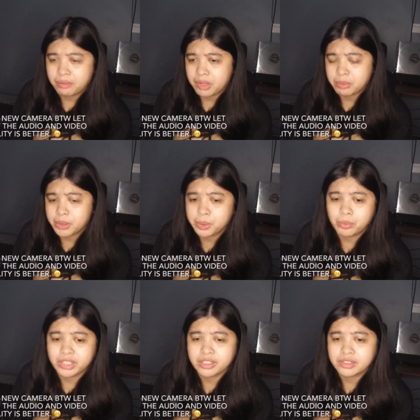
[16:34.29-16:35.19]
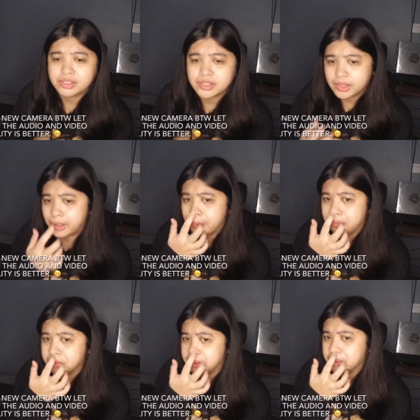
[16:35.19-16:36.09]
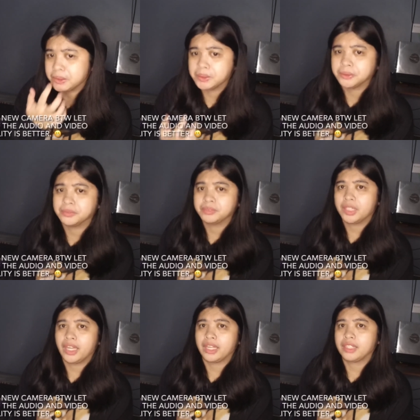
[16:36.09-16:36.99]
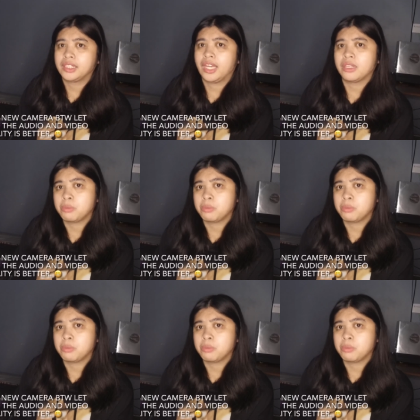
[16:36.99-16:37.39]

I'm good with it. So I can